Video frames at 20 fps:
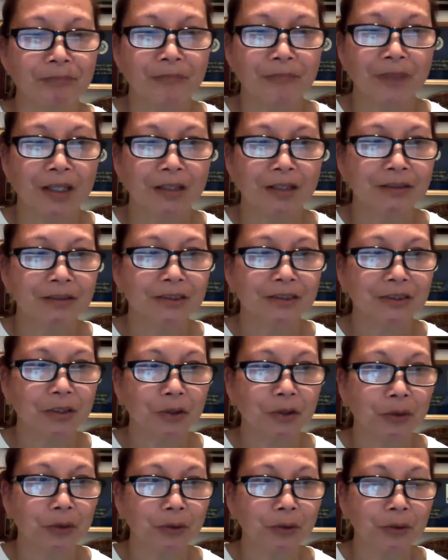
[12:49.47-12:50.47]

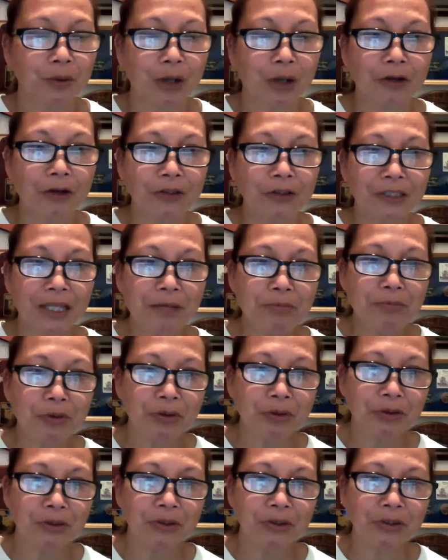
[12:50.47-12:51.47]
so our
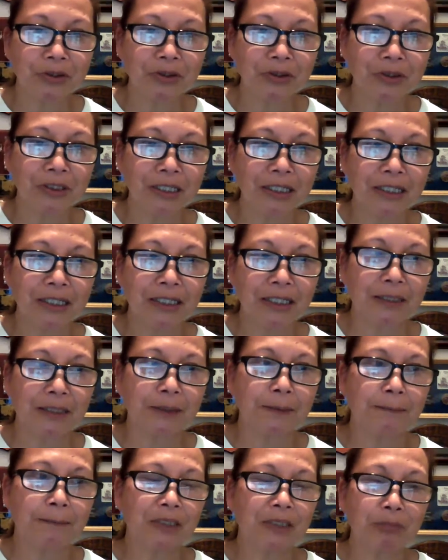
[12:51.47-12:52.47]
neighborhood,
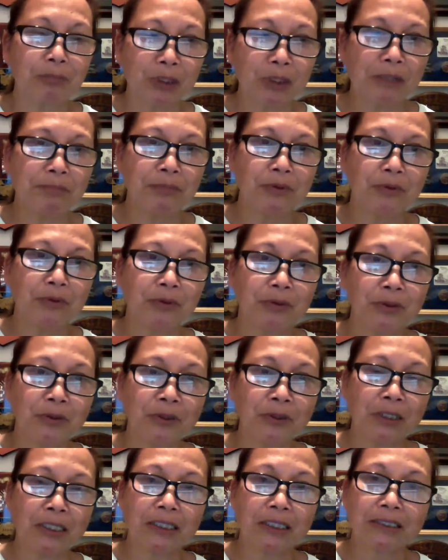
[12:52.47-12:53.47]
Lapu-Lapu,
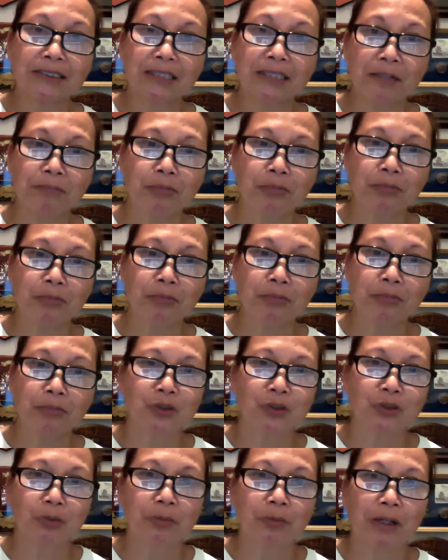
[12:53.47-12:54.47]
Sagpurun,
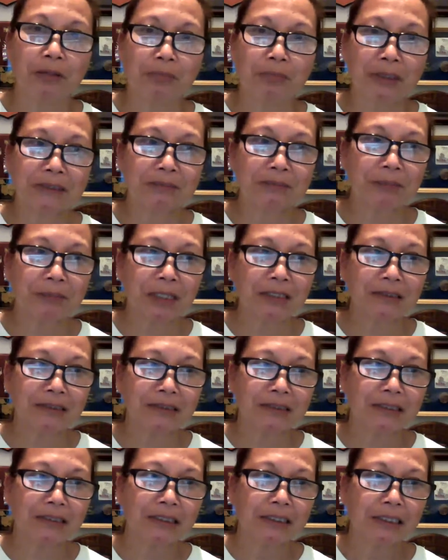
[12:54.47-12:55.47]
Suba,
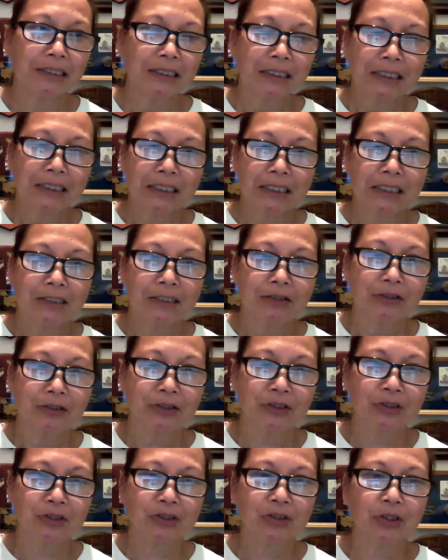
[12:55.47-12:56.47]
Basbas,
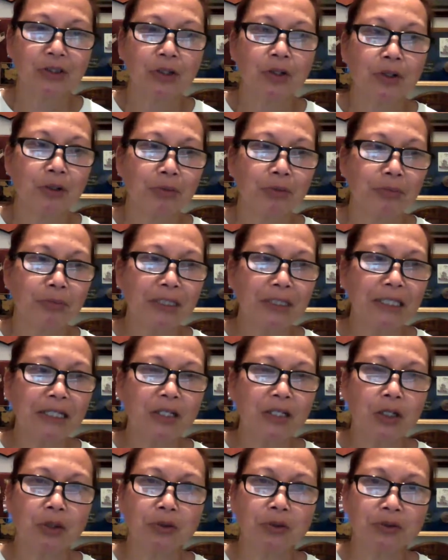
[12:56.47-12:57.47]
there's so many
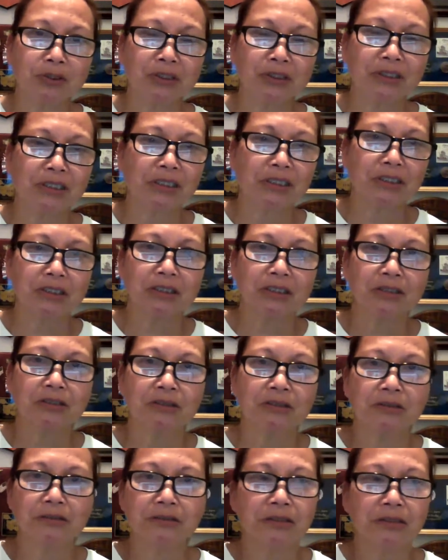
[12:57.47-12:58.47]
goats just